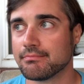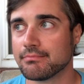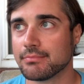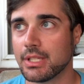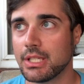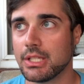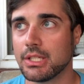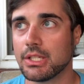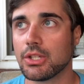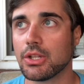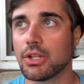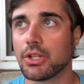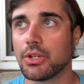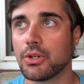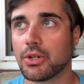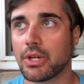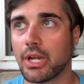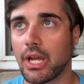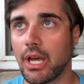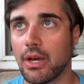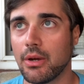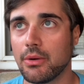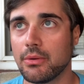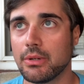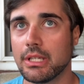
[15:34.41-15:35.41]
he clear
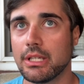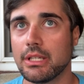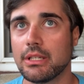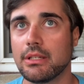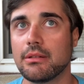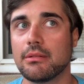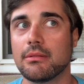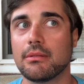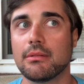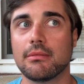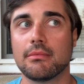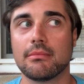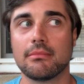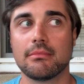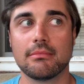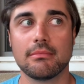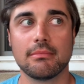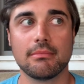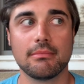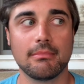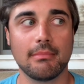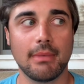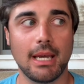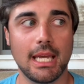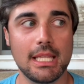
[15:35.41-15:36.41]
coated,
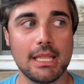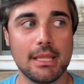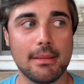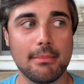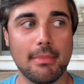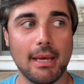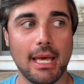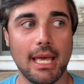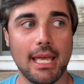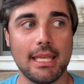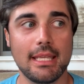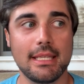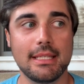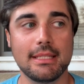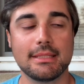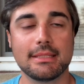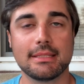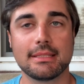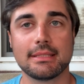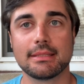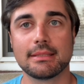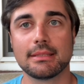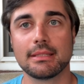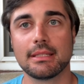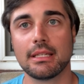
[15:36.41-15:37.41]
made the
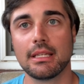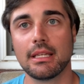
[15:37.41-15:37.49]
baits,